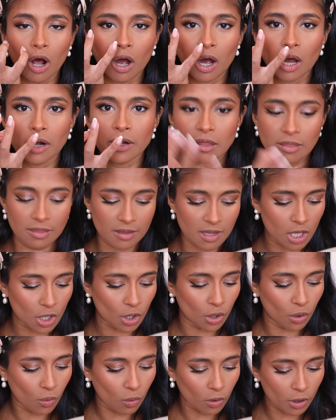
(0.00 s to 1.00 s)
on the
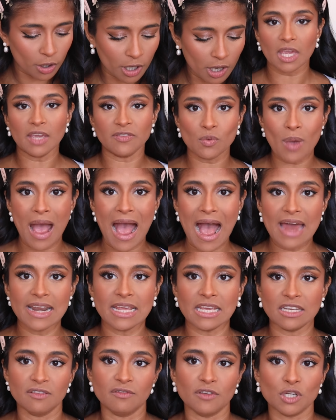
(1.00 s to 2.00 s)
inner corner. If you had
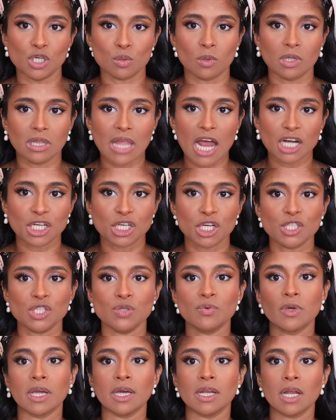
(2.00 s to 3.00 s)
individual lashes,
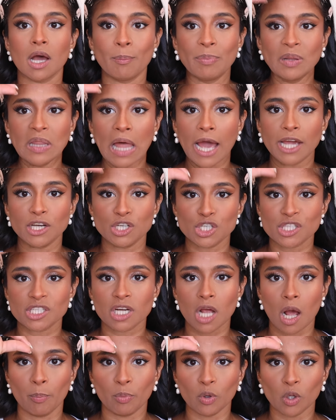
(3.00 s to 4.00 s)
you could apply just a
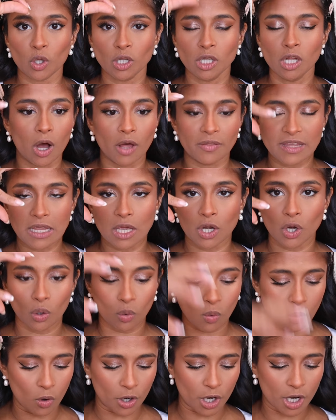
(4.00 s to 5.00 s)
couple on the inner
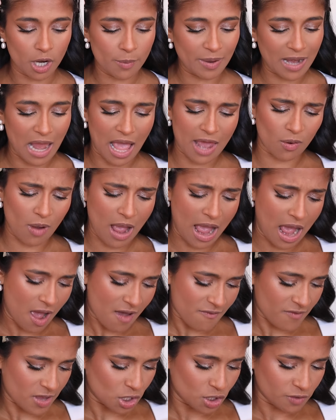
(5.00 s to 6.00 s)
corner, but I don't
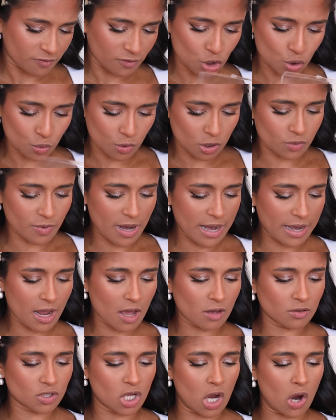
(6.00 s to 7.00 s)
have individuals right
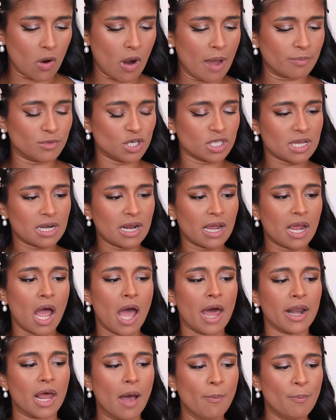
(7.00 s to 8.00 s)
now, so I'm just gonna
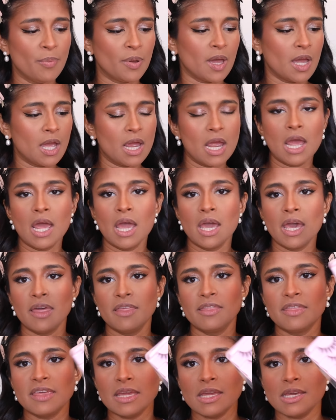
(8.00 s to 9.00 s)
cut up
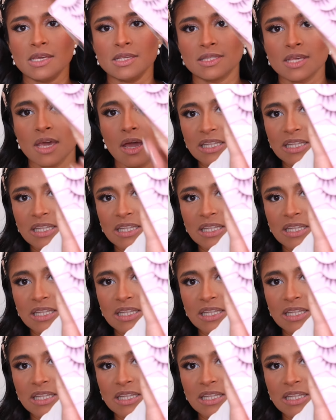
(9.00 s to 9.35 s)
these